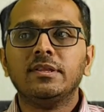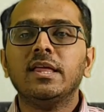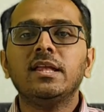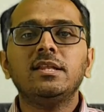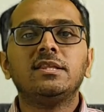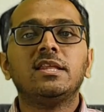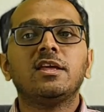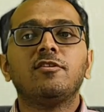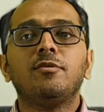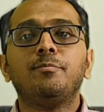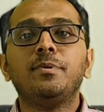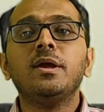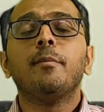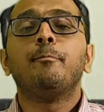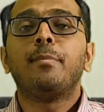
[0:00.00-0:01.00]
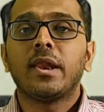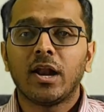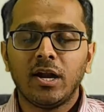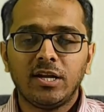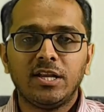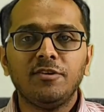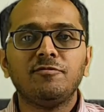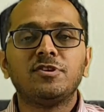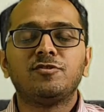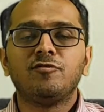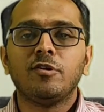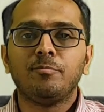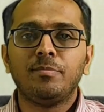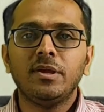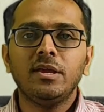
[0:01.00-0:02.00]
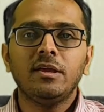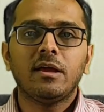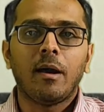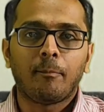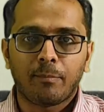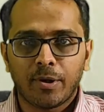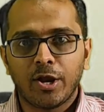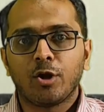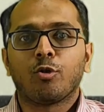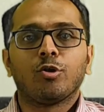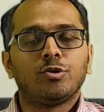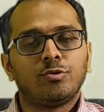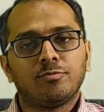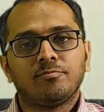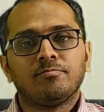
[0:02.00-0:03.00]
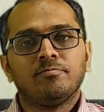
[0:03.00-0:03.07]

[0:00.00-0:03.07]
then there will be a penalty which will be applied on.